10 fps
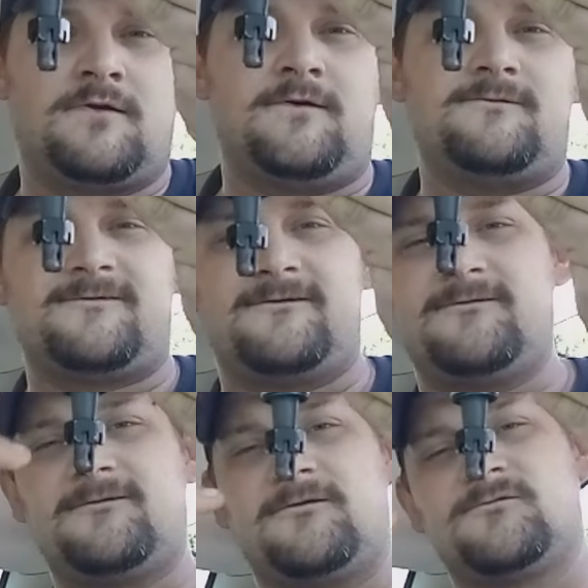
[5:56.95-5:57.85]
goes
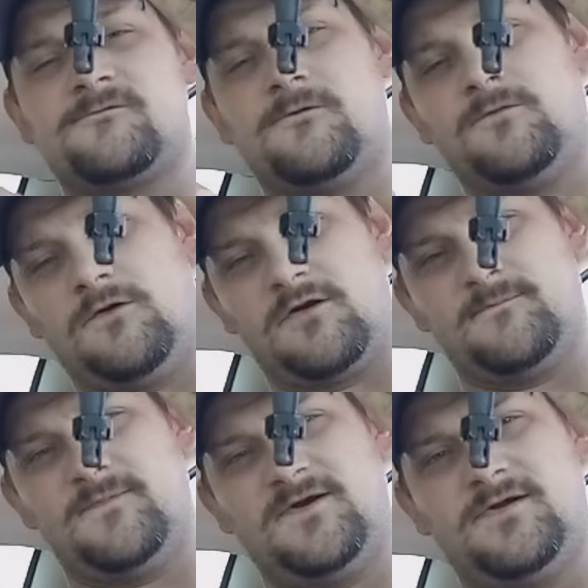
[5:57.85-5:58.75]
into the control arm.
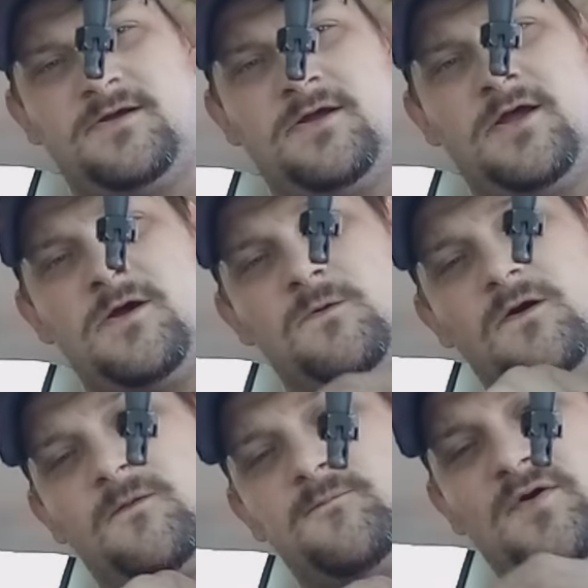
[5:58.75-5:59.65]
Well, the